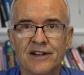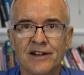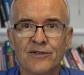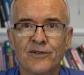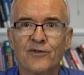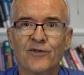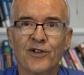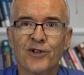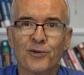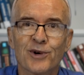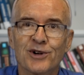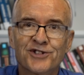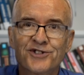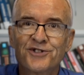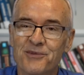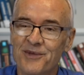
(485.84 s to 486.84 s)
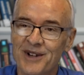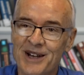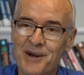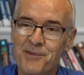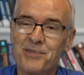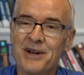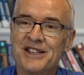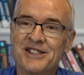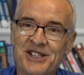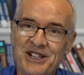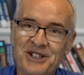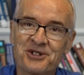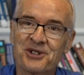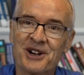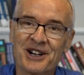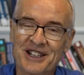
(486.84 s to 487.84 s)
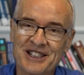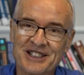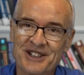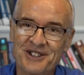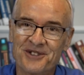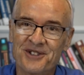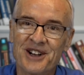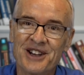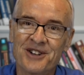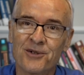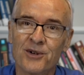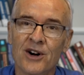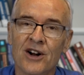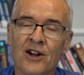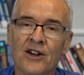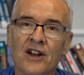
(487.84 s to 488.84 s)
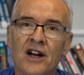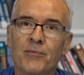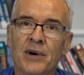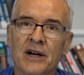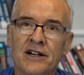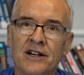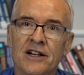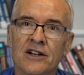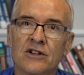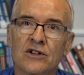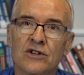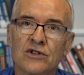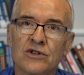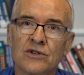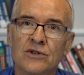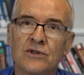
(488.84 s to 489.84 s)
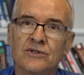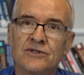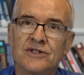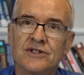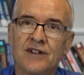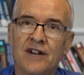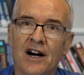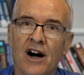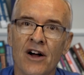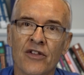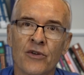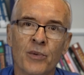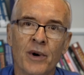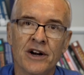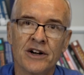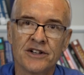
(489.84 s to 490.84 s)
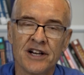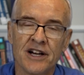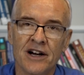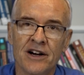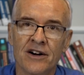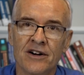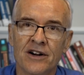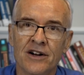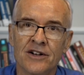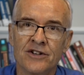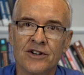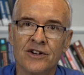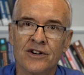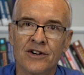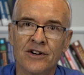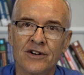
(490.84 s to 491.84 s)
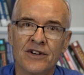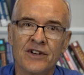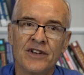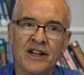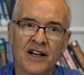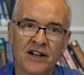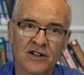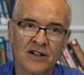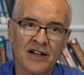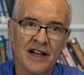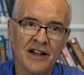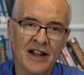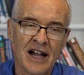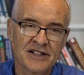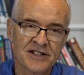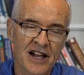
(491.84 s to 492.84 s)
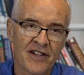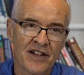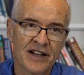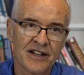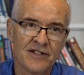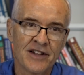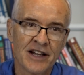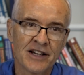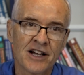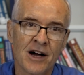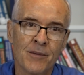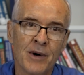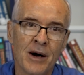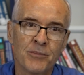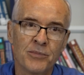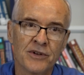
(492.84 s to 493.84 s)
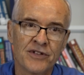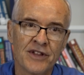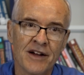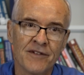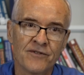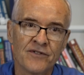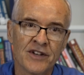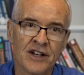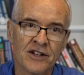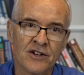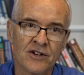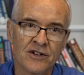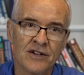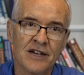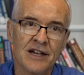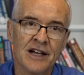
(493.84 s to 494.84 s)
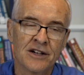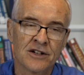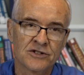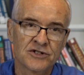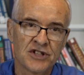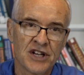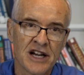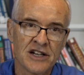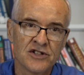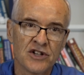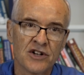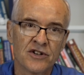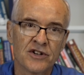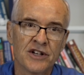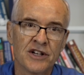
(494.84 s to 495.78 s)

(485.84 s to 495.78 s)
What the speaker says: even for the worst MPG truck in the world. But it includes all the wear and tear on your vehicle, and that's how they come up with that figure. It'll change year to